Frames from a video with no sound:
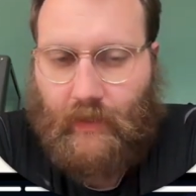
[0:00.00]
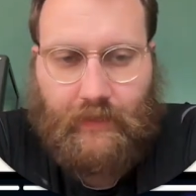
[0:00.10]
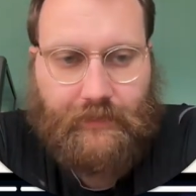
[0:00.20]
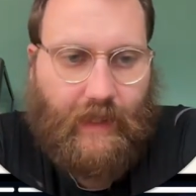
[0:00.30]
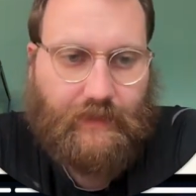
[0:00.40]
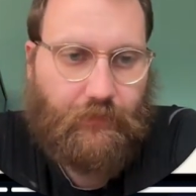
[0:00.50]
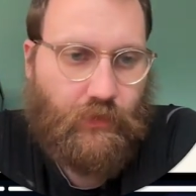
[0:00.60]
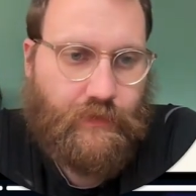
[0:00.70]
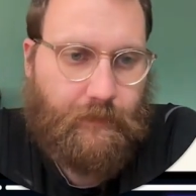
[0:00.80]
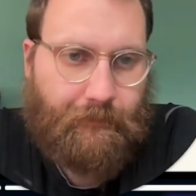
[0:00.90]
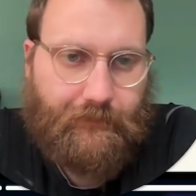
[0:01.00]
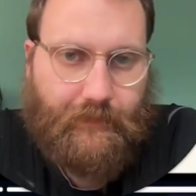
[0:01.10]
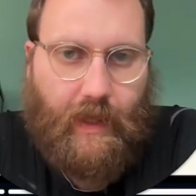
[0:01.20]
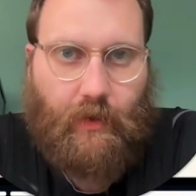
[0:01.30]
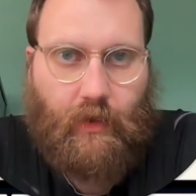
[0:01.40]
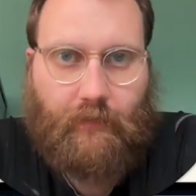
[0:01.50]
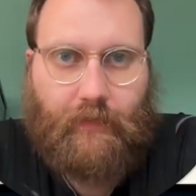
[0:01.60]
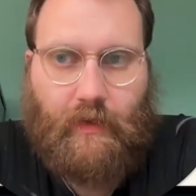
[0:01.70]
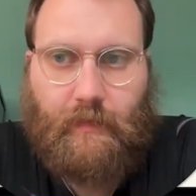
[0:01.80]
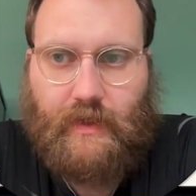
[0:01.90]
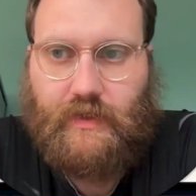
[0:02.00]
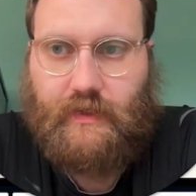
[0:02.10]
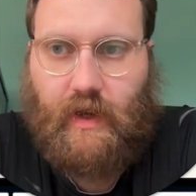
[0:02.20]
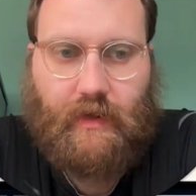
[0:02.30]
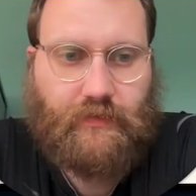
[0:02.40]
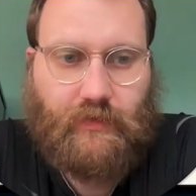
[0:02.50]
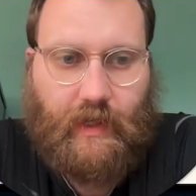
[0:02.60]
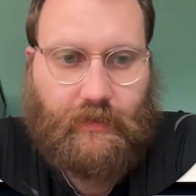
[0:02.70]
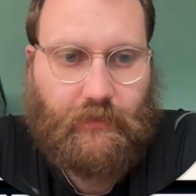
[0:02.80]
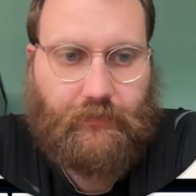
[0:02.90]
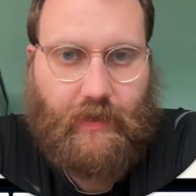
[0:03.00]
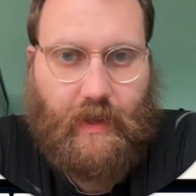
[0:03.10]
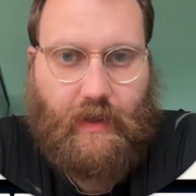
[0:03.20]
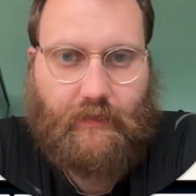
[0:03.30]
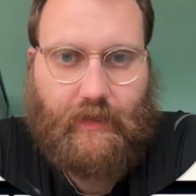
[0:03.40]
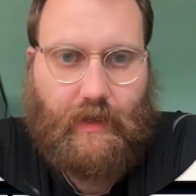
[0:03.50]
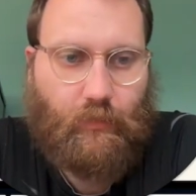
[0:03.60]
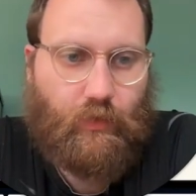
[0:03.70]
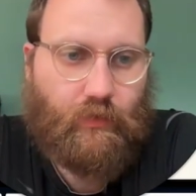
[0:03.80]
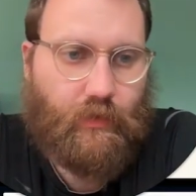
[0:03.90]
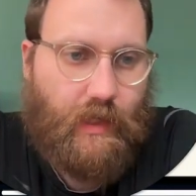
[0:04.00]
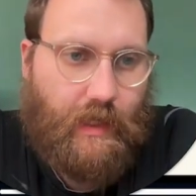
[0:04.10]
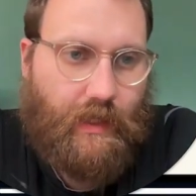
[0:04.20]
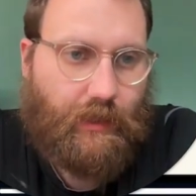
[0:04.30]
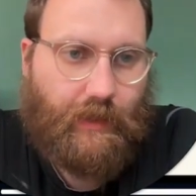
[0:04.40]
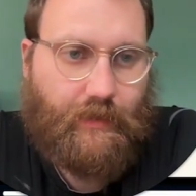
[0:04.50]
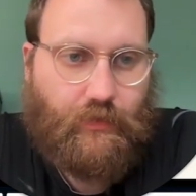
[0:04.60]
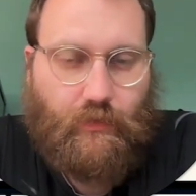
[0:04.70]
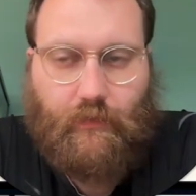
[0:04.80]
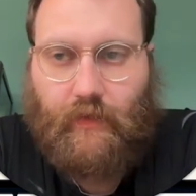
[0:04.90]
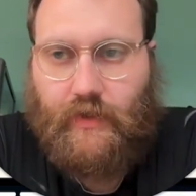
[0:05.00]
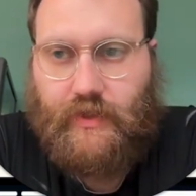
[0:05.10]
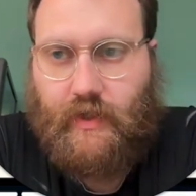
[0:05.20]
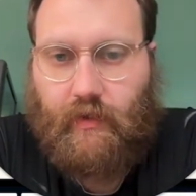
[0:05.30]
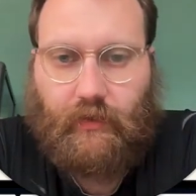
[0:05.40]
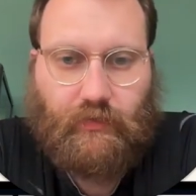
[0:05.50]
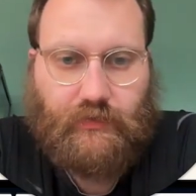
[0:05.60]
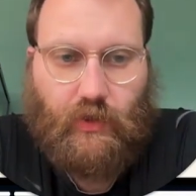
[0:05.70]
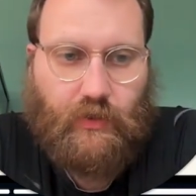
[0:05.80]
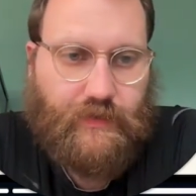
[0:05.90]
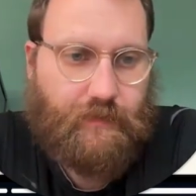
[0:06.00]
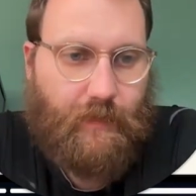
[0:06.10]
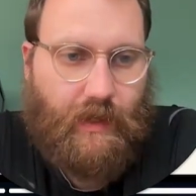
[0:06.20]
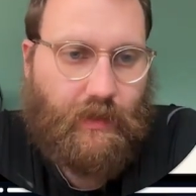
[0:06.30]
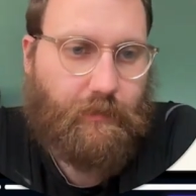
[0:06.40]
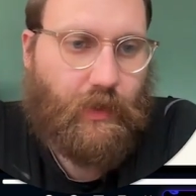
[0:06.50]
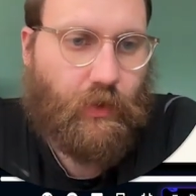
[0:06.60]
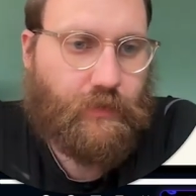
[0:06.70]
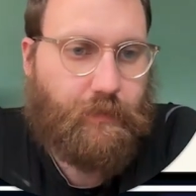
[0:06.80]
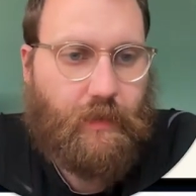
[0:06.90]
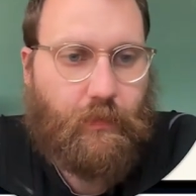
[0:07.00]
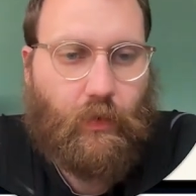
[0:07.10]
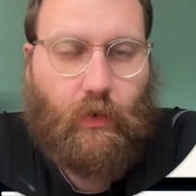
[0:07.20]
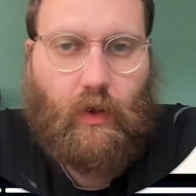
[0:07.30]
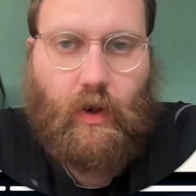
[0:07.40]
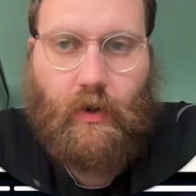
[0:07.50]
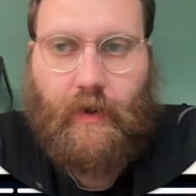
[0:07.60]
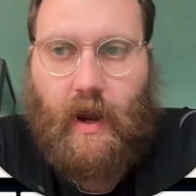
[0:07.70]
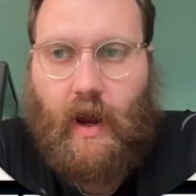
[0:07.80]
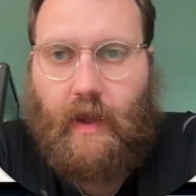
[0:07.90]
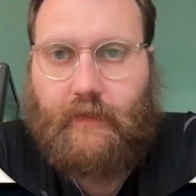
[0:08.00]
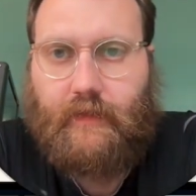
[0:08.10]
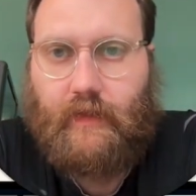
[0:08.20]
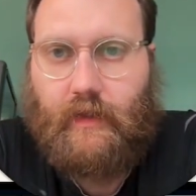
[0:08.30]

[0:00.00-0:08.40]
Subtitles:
text fields that are very much not interactive, and they will lead to very generic results, mainly because people are not